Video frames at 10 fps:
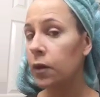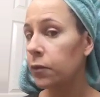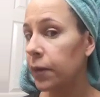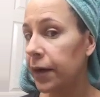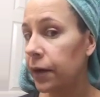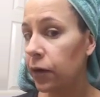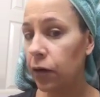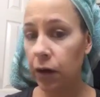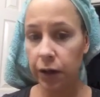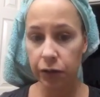Put my little
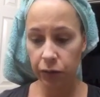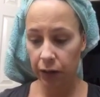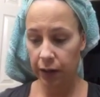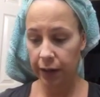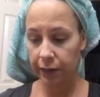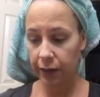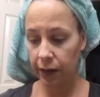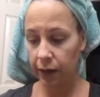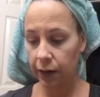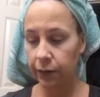contour line
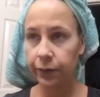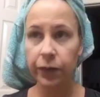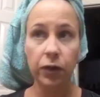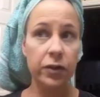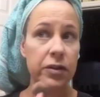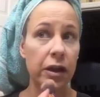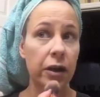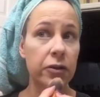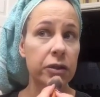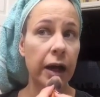there. Do it on this
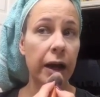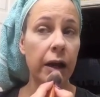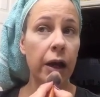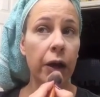other side.